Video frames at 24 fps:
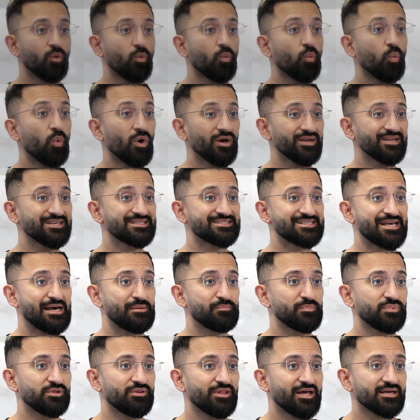One
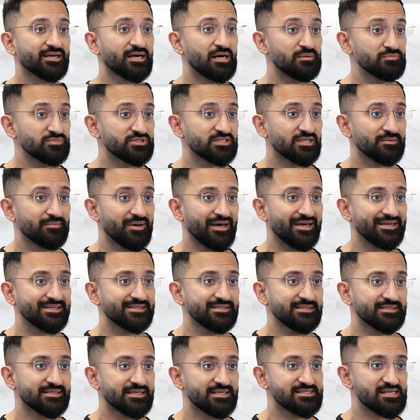example that comes to
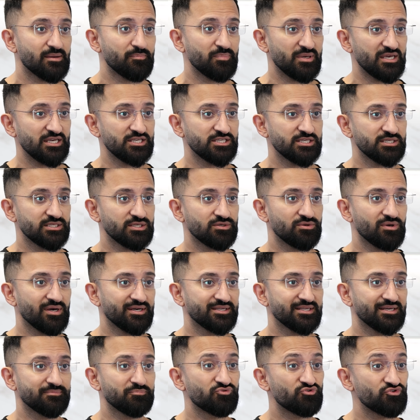mind is a patient who
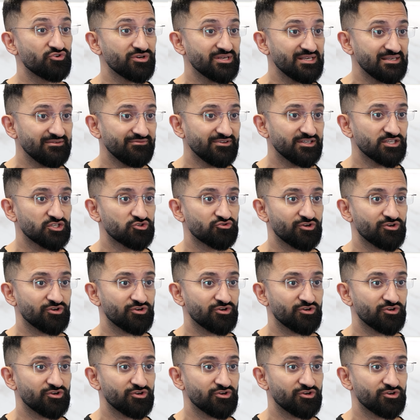had a previous